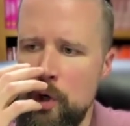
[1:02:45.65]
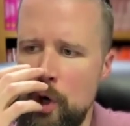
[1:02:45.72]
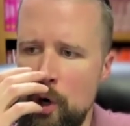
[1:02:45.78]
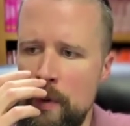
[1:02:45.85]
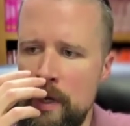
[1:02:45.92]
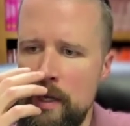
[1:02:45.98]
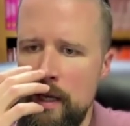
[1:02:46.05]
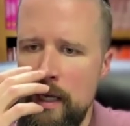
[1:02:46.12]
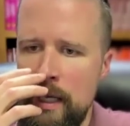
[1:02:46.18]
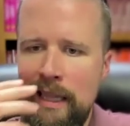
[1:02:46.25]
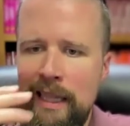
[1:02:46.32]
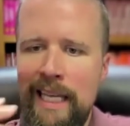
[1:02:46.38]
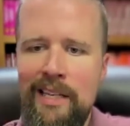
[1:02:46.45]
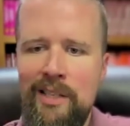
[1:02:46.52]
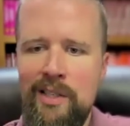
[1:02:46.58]
Darby, at
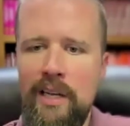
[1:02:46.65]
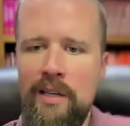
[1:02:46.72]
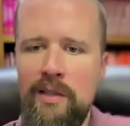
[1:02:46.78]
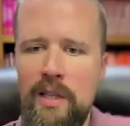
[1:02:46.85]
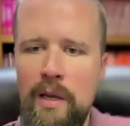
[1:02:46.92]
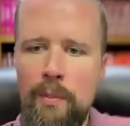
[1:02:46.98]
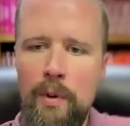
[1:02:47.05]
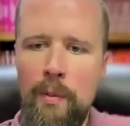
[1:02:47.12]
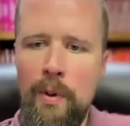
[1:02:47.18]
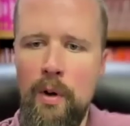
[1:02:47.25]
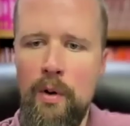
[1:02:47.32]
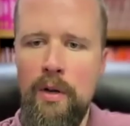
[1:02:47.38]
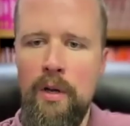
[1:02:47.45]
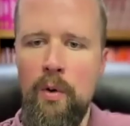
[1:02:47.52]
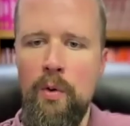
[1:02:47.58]
least as the
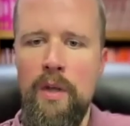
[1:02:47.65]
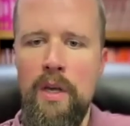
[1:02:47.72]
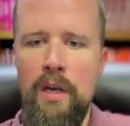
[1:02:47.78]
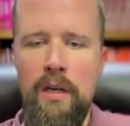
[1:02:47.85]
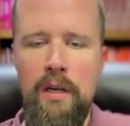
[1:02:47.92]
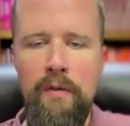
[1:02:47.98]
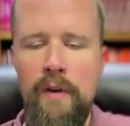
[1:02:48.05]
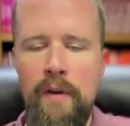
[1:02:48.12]
proponent or the uh,